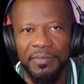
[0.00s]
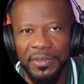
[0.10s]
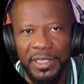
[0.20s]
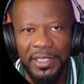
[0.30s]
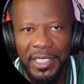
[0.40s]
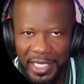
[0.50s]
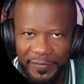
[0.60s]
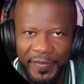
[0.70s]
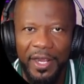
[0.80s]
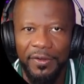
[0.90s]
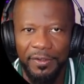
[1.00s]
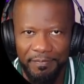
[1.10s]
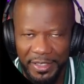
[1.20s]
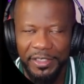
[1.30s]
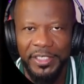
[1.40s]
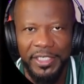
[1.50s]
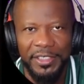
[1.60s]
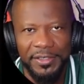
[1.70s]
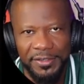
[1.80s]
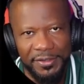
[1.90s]
A lot of our melanated
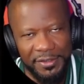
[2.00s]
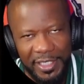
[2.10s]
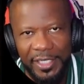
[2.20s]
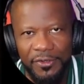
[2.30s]
sisters like